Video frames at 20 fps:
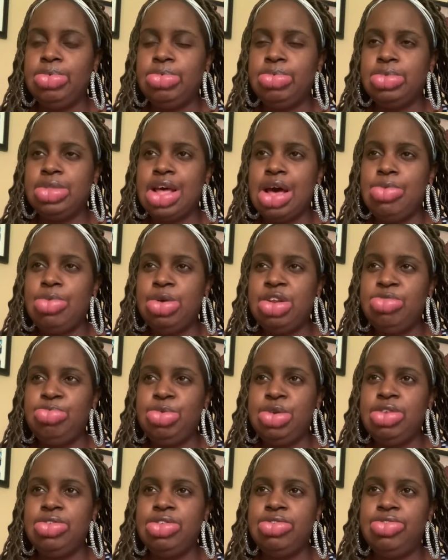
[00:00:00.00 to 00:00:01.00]
would have
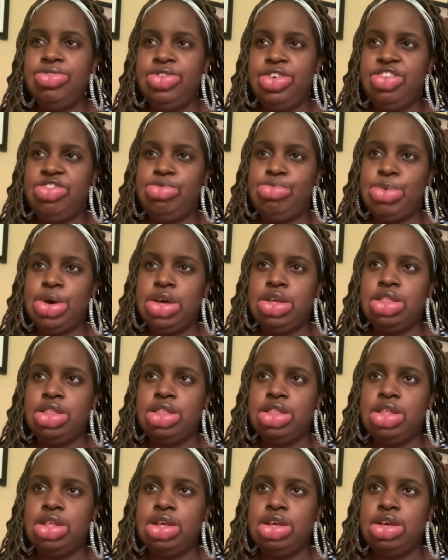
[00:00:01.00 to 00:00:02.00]
been the 5th month
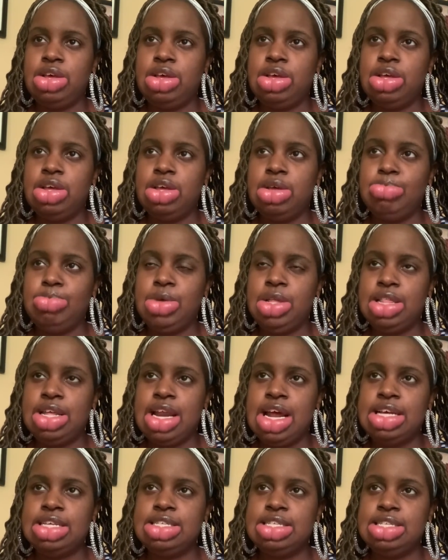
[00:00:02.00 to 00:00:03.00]

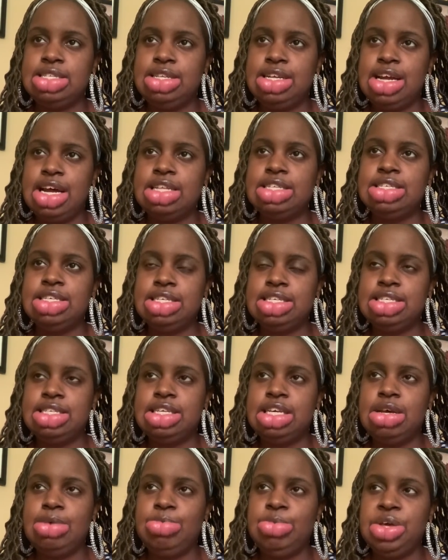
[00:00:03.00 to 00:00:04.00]
that I did
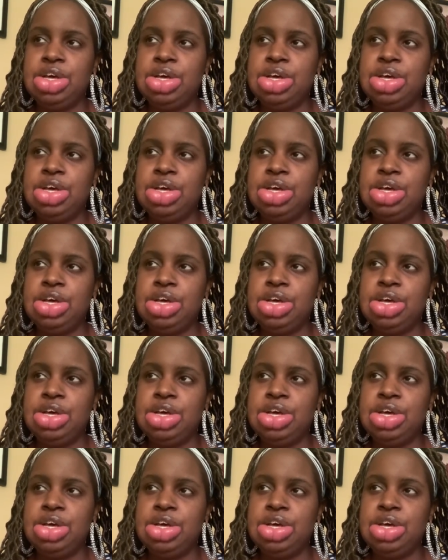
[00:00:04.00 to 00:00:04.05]
see him,